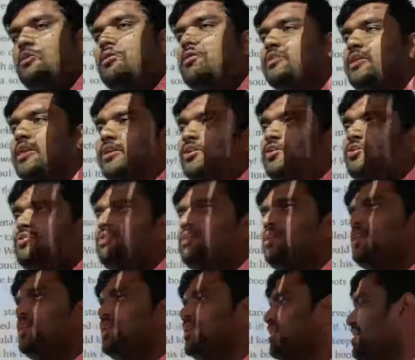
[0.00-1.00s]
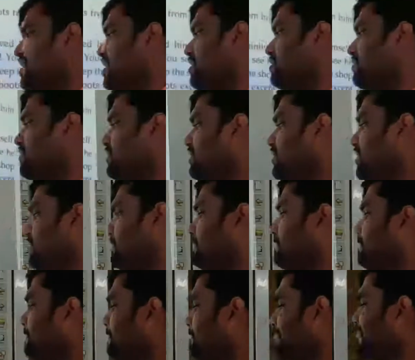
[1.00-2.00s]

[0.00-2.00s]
on and on. He had nothing.